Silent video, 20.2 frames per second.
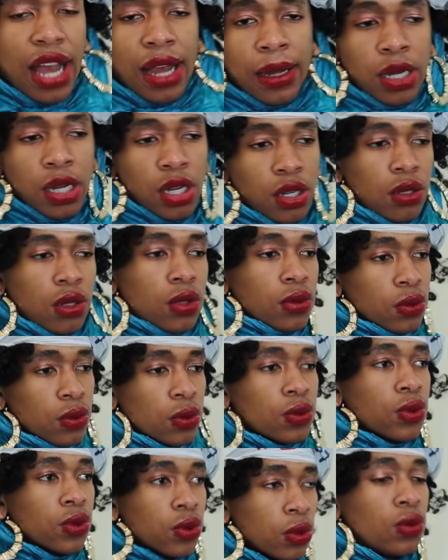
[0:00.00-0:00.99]
Life is
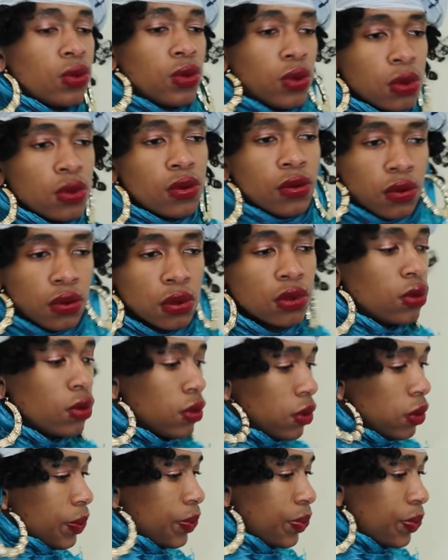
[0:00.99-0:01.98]
so unfair, I didn't
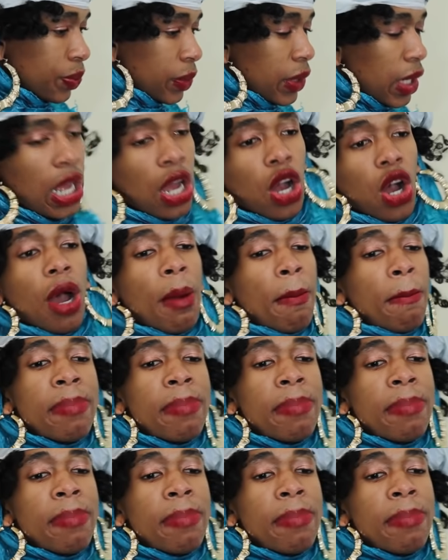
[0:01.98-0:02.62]
ask for this corona.